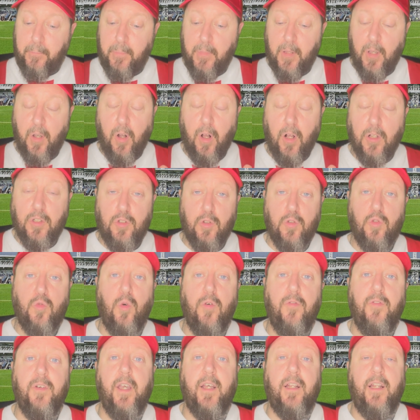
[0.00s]
Also,
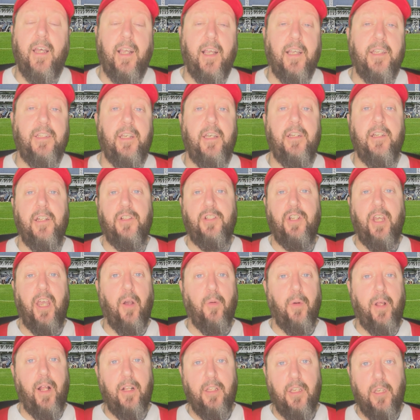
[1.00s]
don't forget, like I said, to check
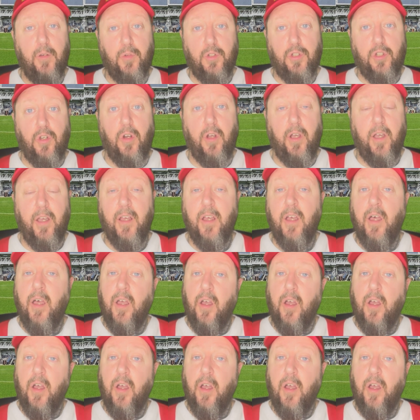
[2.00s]
out LU Soccer.